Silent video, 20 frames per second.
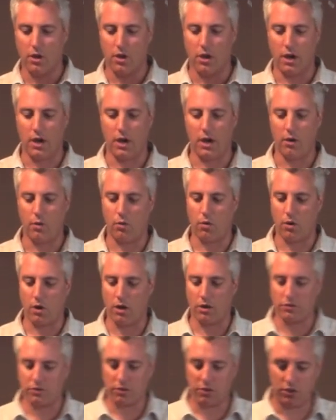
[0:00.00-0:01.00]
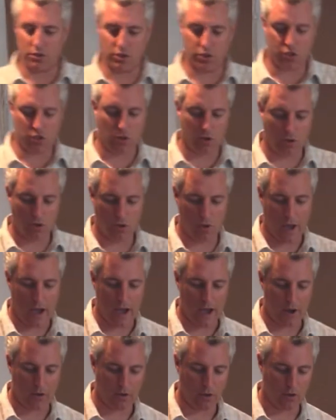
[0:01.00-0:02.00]
We're also going to show you
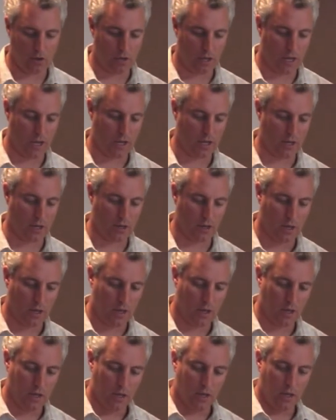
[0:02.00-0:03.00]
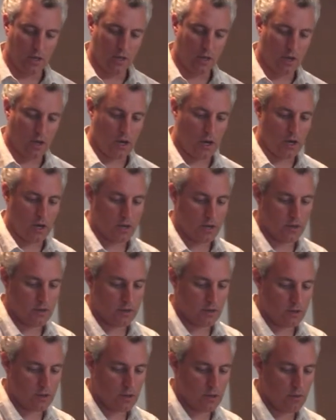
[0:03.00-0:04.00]
how you can
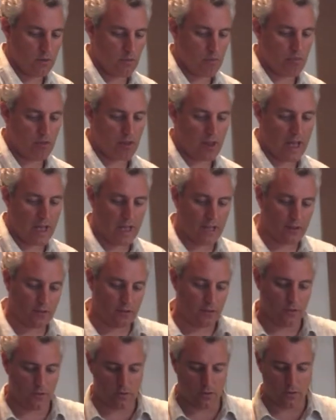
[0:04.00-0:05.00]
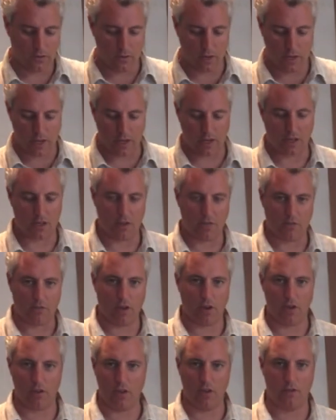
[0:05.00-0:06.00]
plant and
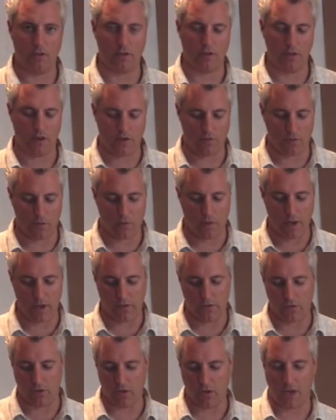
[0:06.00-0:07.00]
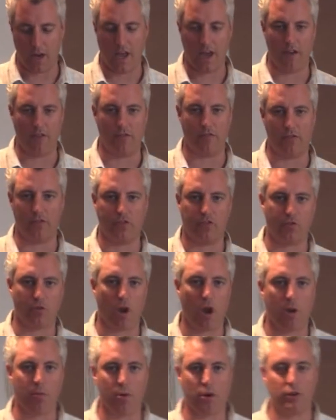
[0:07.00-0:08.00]
configure these in different ways. So you can have
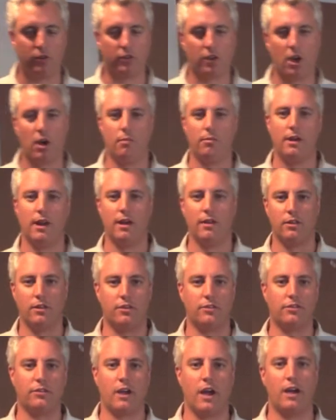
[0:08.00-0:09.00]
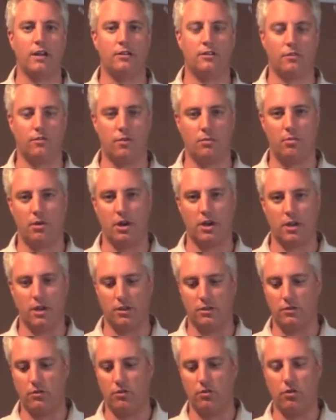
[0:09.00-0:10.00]
strawberries coming out the sides of the
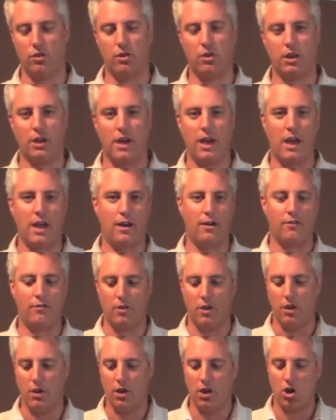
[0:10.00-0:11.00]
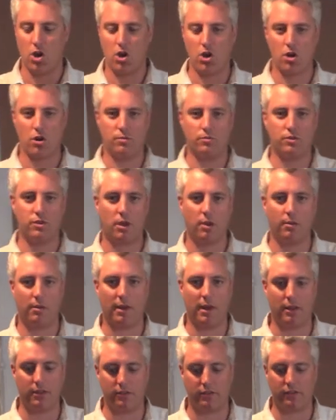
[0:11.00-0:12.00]
buckets, or you can have herbs coming
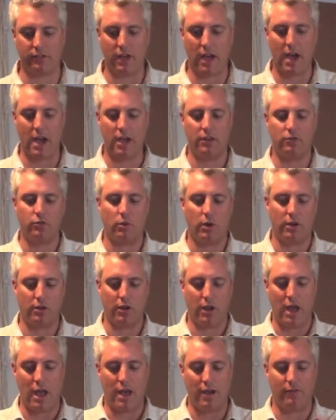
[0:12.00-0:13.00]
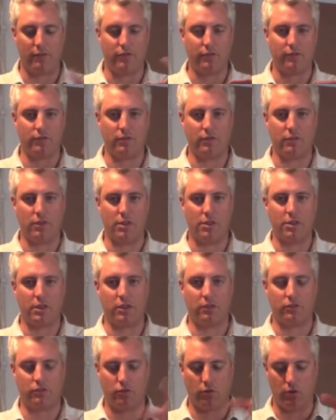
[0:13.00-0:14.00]
out the sides while you have
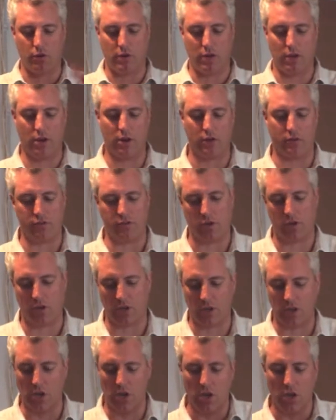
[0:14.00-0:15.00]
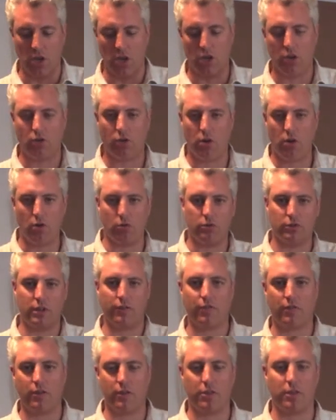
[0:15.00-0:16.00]
things growing here. So you can grow
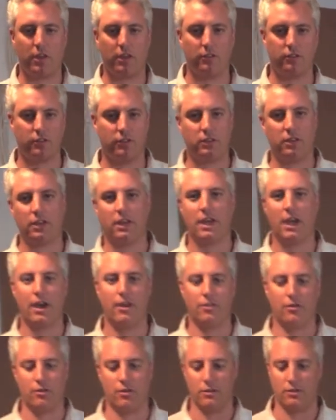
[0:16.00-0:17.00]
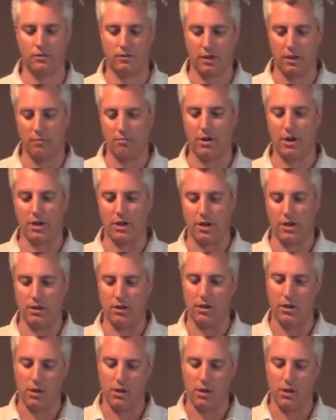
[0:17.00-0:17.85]
different things together in the same bucket.